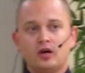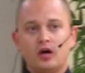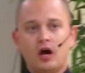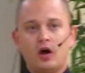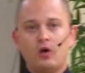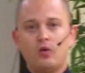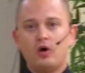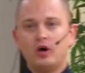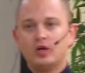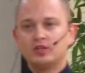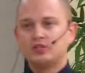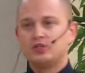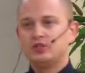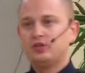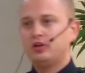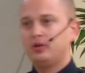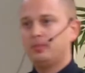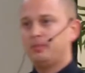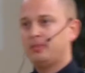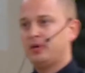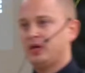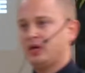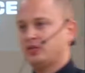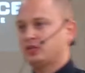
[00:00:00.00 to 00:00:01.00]
I want you to
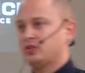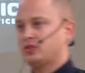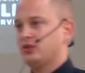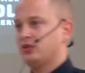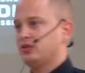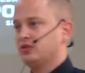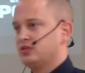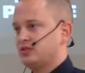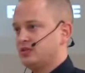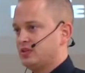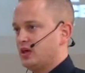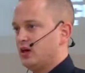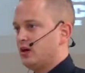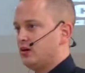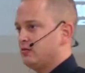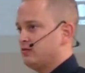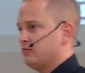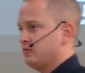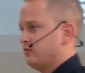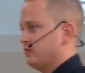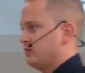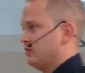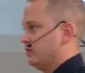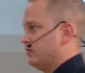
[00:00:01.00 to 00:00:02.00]
picture
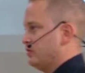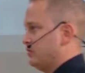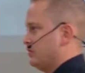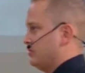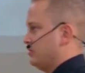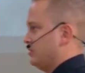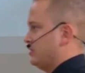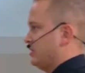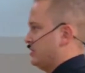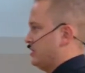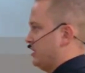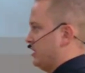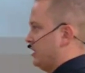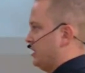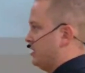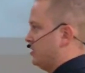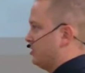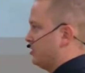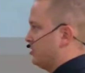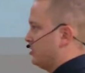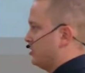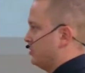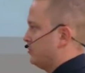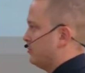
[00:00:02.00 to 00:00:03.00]
yourself in
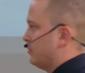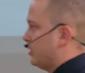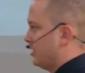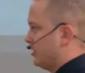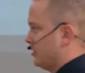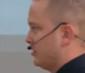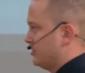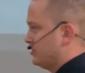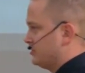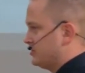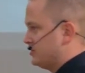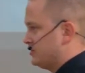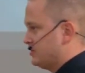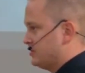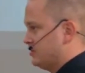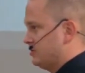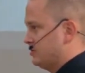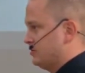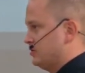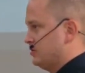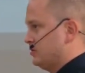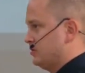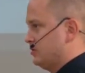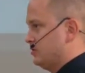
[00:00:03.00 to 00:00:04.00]
her mother's
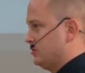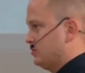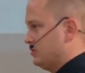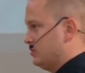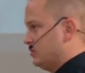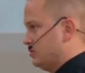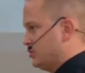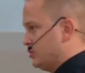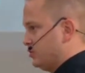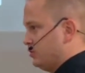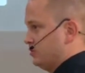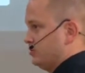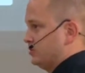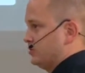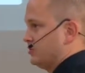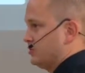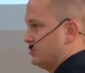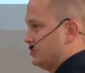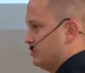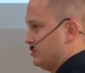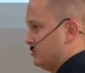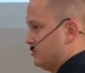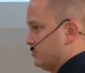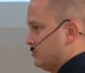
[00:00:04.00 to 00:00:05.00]

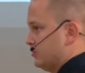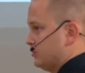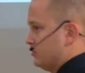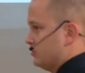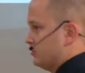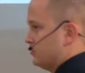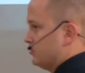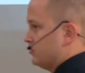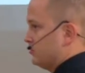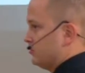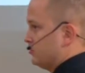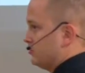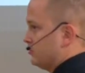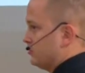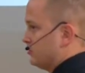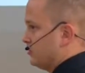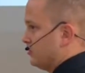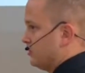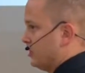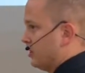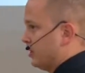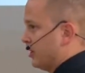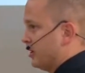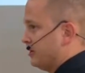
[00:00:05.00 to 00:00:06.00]
shoes,
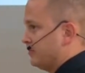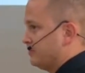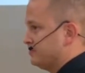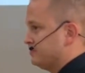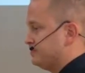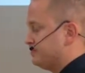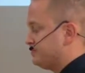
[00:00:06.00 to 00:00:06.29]
all right?